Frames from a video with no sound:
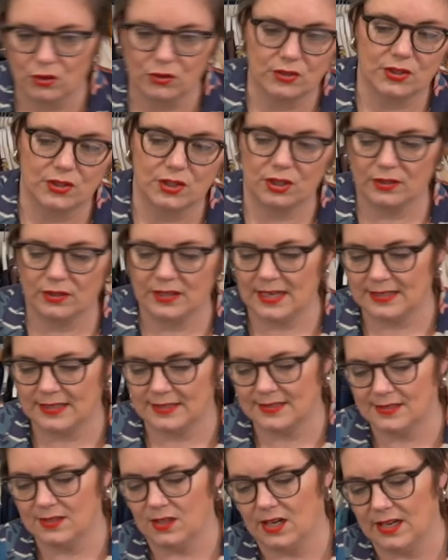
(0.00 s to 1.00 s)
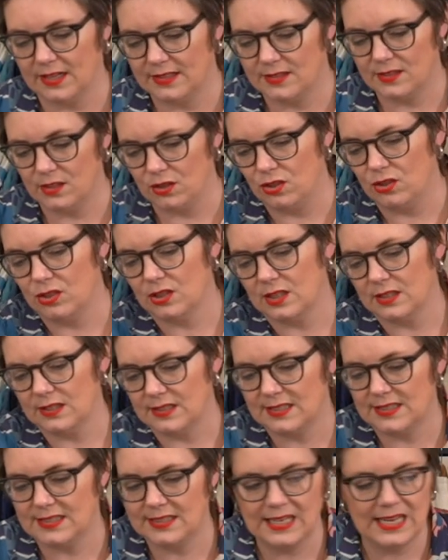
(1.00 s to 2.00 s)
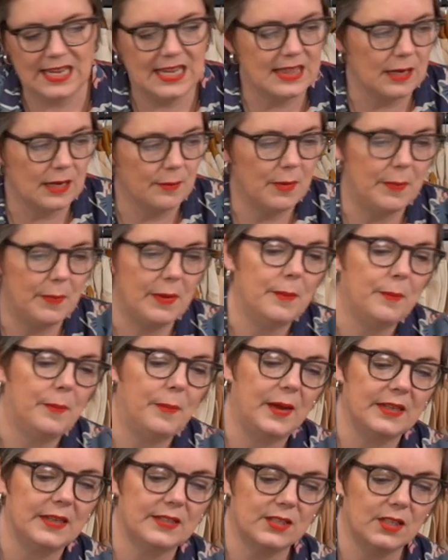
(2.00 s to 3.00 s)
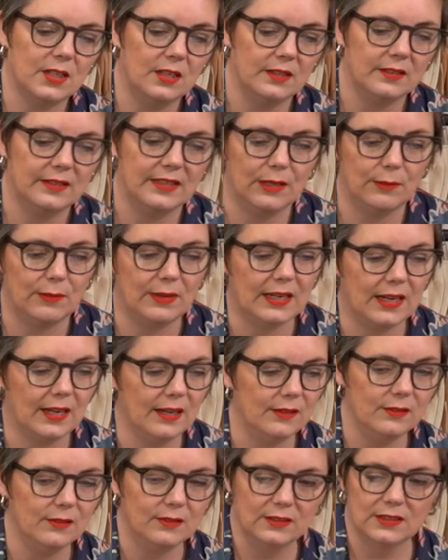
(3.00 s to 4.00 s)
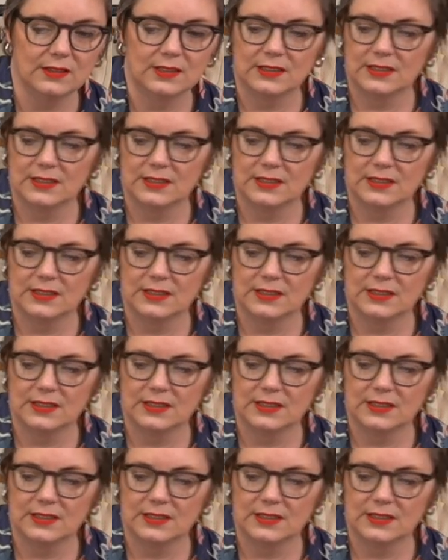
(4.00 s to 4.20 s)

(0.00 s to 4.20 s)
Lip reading: onto their sides so you can see them a bit better. There we go.